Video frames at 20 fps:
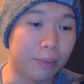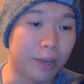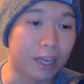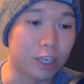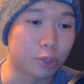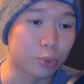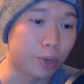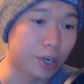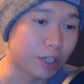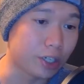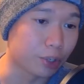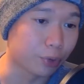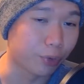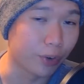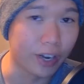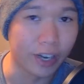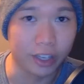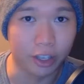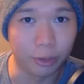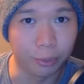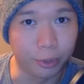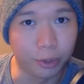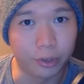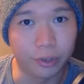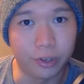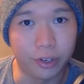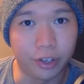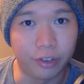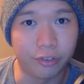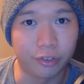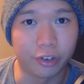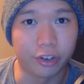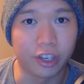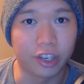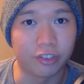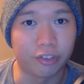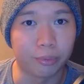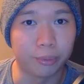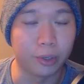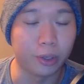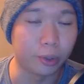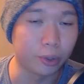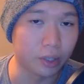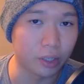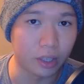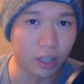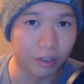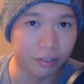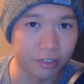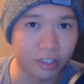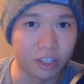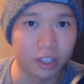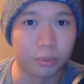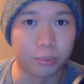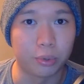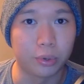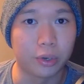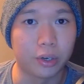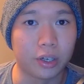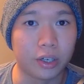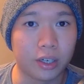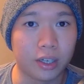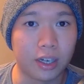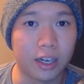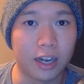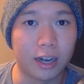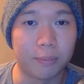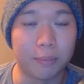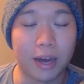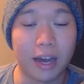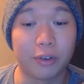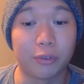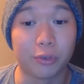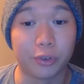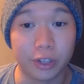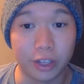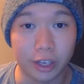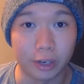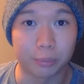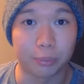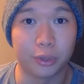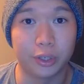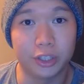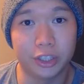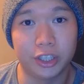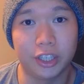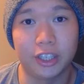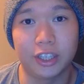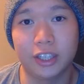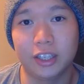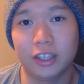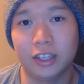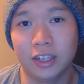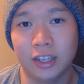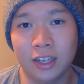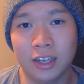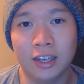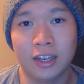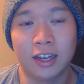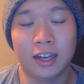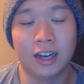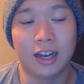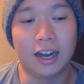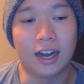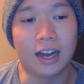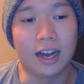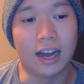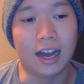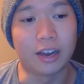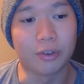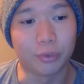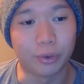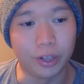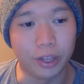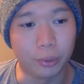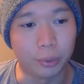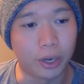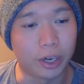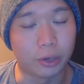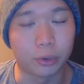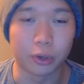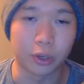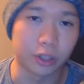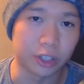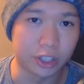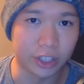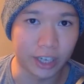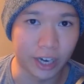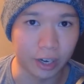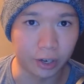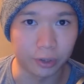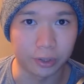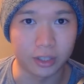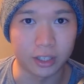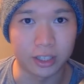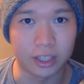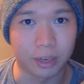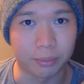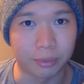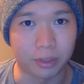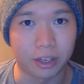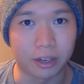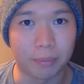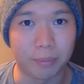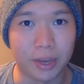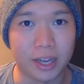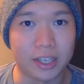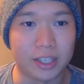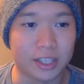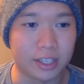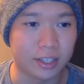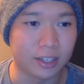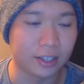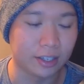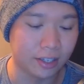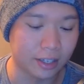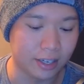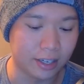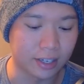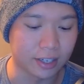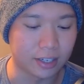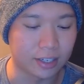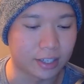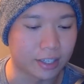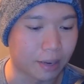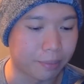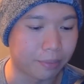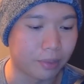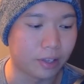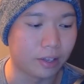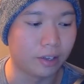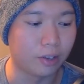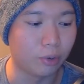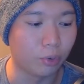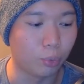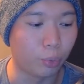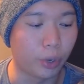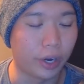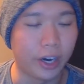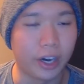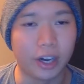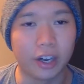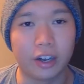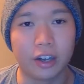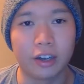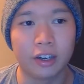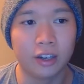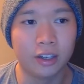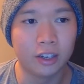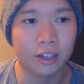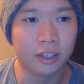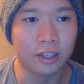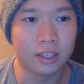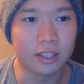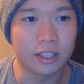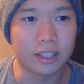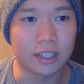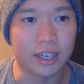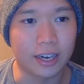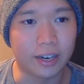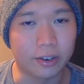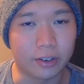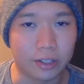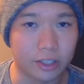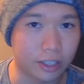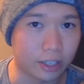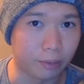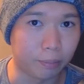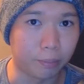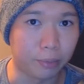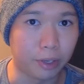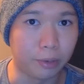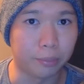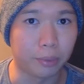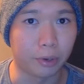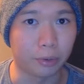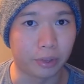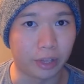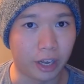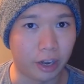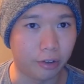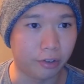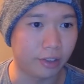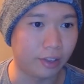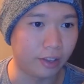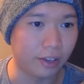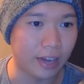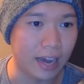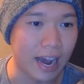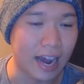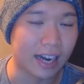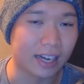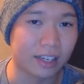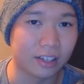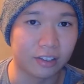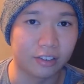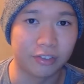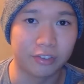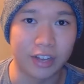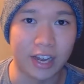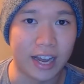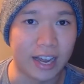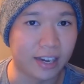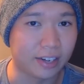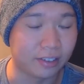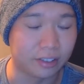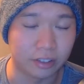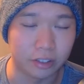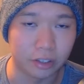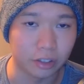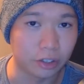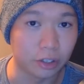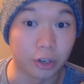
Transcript: As well as the Reddit community for giving me all the love and support. I really appreciate it. I really want to grow this channel into something amazing, into something where skaters can be both healthy, active, and